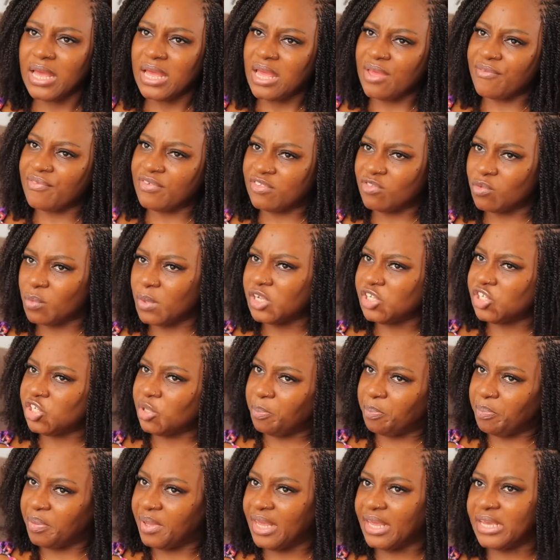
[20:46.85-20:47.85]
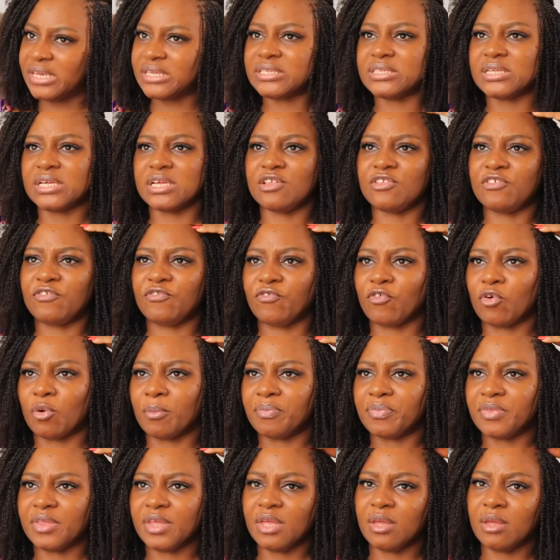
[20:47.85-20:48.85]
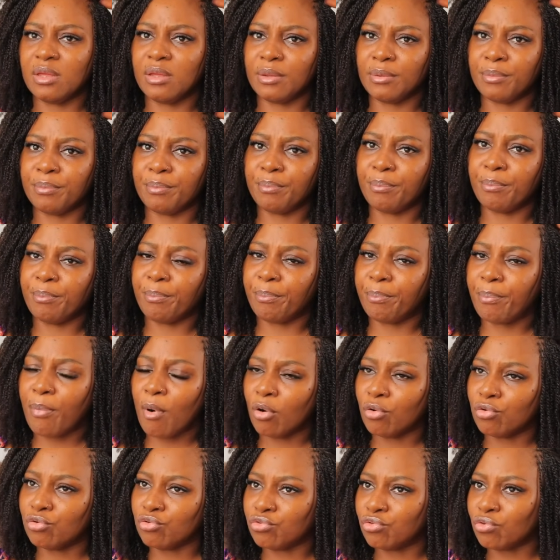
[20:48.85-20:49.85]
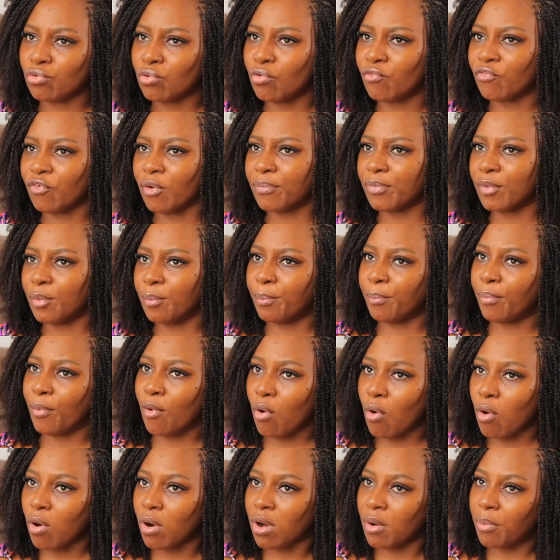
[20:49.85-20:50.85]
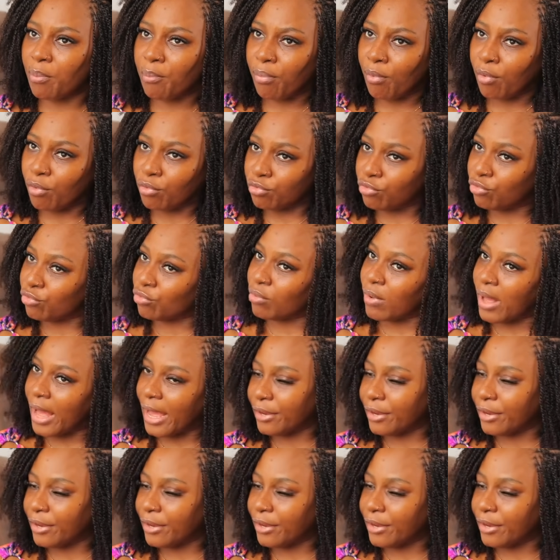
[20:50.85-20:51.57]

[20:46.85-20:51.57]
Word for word: if it's the way she picked it from the bundle, from the bulk bundle.